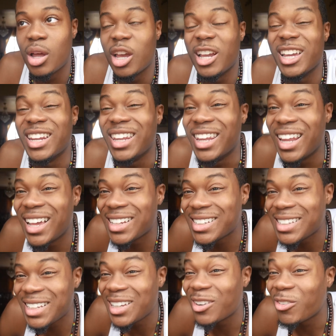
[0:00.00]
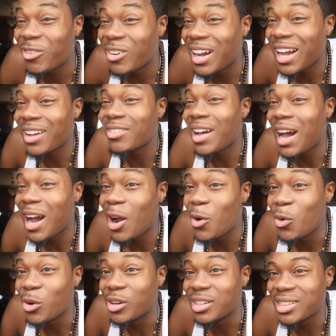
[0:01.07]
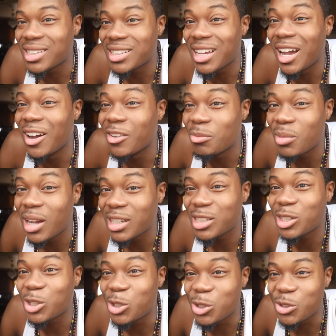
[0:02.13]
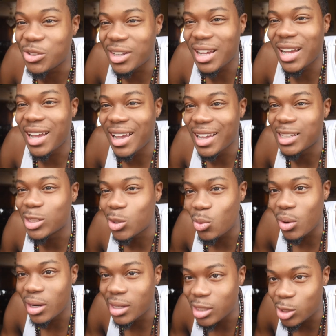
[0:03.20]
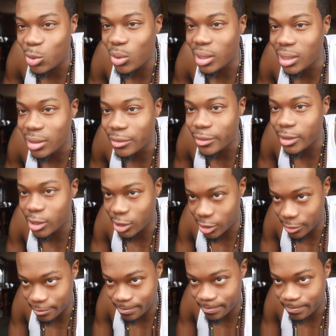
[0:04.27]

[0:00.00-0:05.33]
In less than 5 hours of my surgery, I had 20/20 vision.